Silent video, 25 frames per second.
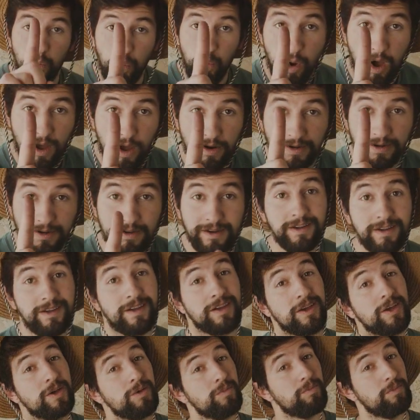1.
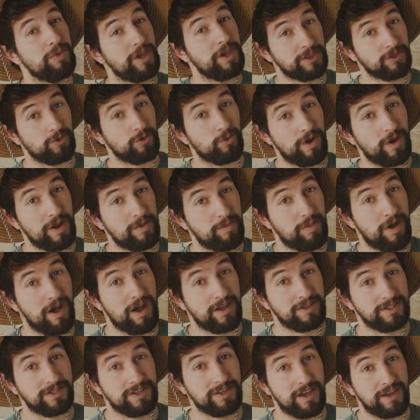Pick the right
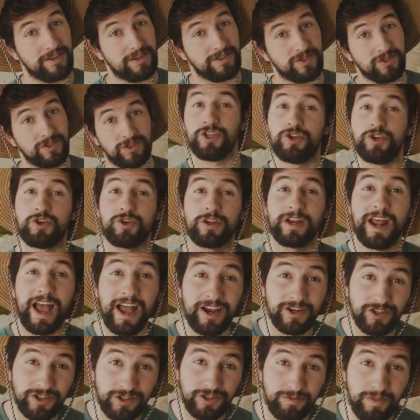pot size. You can
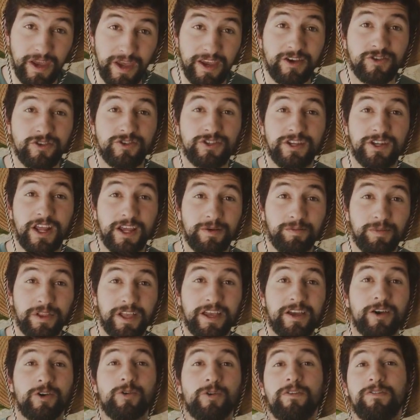actually make your snake
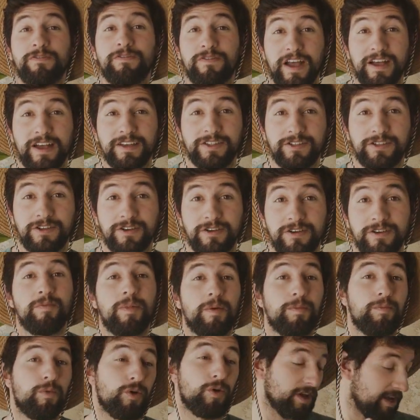plant grow faster
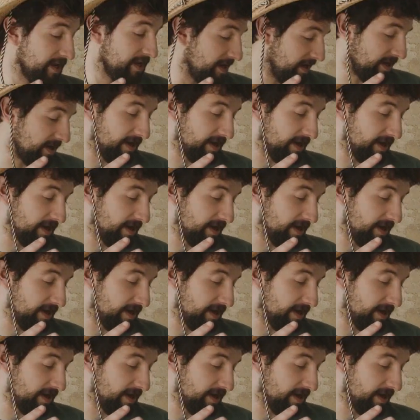by putting it